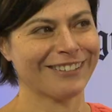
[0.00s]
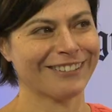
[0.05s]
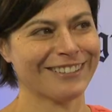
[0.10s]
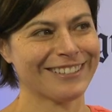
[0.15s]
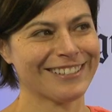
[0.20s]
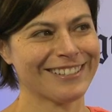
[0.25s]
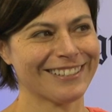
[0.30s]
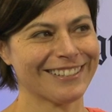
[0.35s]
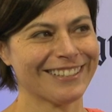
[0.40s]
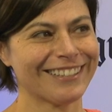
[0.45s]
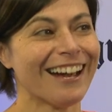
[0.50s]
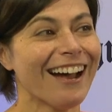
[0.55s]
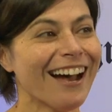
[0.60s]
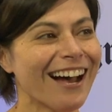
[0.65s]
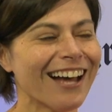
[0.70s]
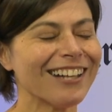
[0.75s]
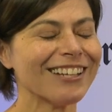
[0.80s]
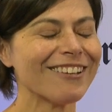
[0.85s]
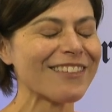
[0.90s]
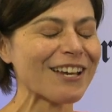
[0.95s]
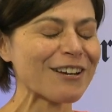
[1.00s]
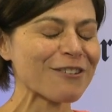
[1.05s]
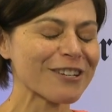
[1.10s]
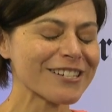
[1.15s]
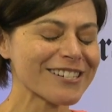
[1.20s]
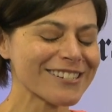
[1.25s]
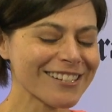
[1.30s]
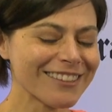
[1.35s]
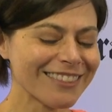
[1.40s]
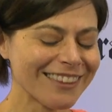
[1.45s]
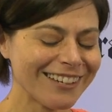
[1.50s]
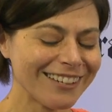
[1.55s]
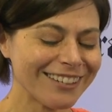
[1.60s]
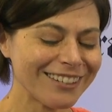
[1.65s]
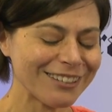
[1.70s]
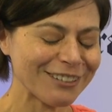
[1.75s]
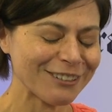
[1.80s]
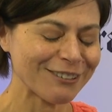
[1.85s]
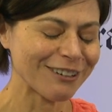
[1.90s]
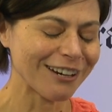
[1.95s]
question. I love that question. Thank
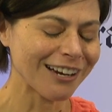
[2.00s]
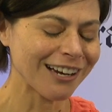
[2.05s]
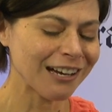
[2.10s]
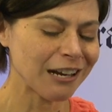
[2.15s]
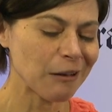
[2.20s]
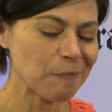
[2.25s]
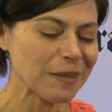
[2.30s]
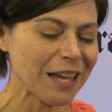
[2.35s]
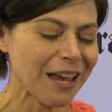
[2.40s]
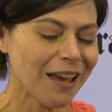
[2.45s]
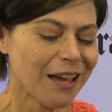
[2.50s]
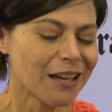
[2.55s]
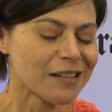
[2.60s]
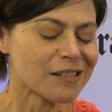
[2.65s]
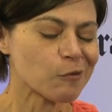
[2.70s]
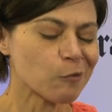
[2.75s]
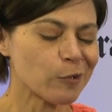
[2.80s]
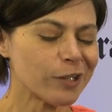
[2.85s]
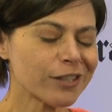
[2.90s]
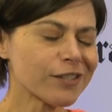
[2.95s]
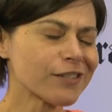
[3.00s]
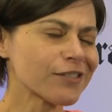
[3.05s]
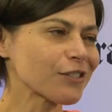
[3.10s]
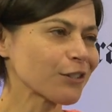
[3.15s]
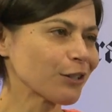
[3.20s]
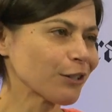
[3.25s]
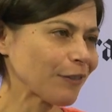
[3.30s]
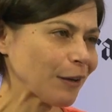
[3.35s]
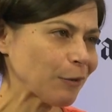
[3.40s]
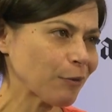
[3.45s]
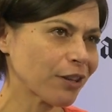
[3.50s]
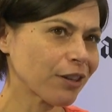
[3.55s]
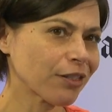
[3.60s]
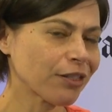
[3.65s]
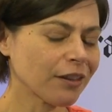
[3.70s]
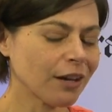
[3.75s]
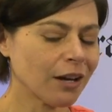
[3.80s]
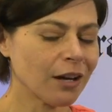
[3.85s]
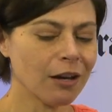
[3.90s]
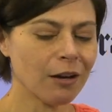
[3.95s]
you. We did a survey with
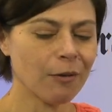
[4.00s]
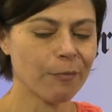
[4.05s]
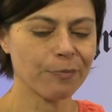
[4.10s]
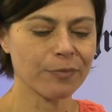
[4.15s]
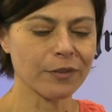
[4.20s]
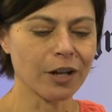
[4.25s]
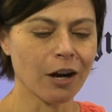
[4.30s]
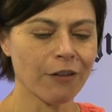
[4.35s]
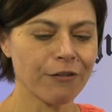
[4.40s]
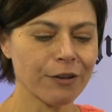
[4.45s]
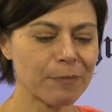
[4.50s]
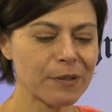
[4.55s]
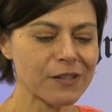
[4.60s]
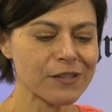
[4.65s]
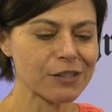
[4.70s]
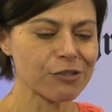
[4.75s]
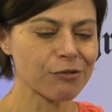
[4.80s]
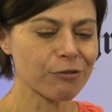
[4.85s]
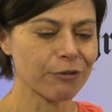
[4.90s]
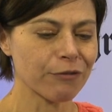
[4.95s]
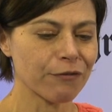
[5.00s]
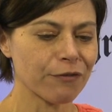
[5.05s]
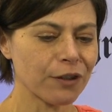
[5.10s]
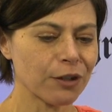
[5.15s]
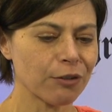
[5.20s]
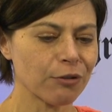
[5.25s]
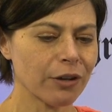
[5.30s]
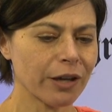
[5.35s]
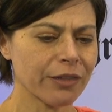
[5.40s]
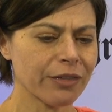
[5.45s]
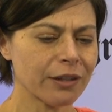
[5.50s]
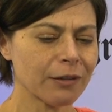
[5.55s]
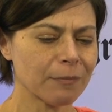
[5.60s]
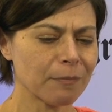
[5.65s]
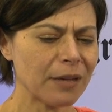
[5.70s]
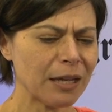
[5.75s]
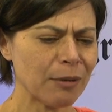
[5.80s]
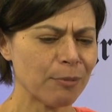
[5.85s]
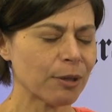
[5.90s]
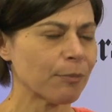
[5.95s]
Harvard Business Review, I think
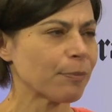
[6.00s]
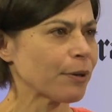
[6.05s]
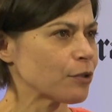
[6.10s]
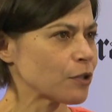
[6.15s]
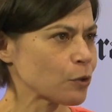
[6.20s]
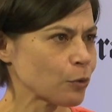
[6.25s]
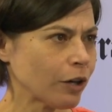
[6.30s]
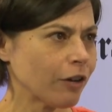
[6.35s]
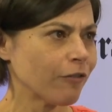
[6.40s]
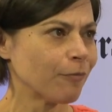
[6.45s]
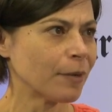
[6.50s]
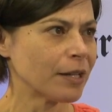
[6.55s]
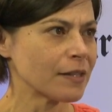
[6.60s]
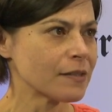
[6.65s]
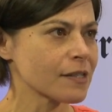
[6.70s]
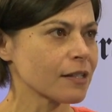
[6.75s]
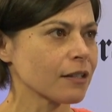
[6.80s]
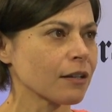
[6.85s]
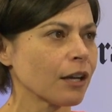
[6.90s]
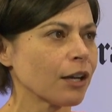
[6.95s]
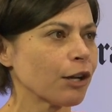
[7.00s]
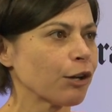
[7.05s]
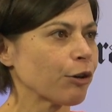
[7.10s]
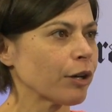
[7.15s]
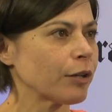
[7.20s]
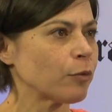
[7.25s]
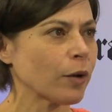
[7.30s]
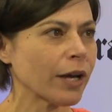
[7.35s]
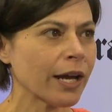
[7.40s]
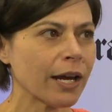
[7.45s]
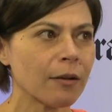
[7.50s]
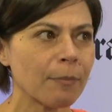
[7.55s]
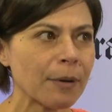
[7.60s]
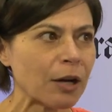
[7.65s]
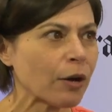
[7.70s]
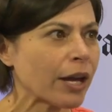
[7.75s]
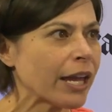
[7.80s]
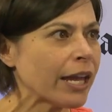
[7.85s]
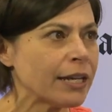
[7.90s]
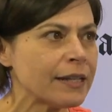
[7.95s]
maybe about 12 months ago, and we had
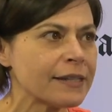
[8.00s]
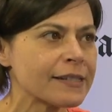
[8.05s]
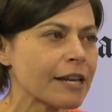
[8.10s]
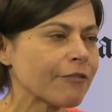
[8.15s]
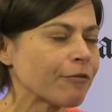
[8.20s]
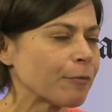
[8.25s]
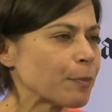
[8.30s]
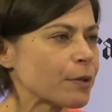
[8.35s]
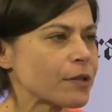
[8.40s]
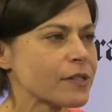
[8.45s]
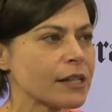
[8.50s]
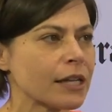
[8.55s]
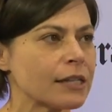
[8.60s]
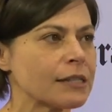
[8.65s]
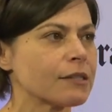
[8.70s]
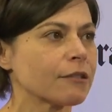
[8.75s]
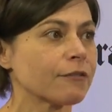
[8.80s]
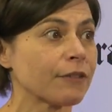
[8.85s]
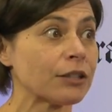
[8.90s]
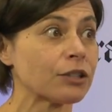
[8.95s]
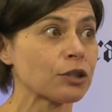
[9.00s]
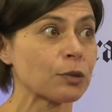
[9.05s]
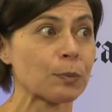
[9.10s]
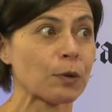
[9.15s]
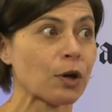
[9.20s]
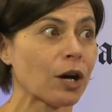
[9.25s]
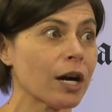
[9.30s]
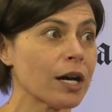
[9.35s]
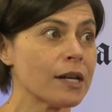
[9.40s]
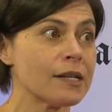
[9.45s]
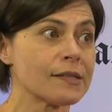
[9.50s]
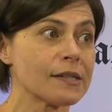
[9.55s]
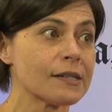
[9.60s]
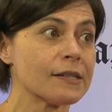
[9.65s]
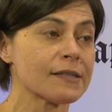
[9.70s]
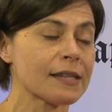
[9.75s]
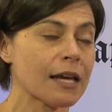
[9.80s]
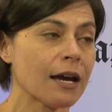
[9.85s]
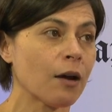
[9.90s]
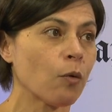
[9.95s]
about 87% of
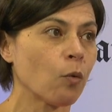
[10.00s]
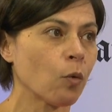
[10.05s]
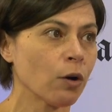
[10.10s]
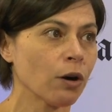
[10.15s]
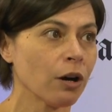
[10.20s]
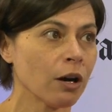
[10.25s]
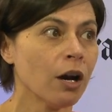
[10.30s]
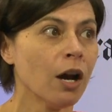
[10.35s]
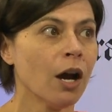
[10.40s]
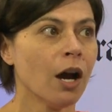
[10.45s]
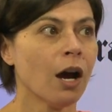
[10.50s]
enterprises that were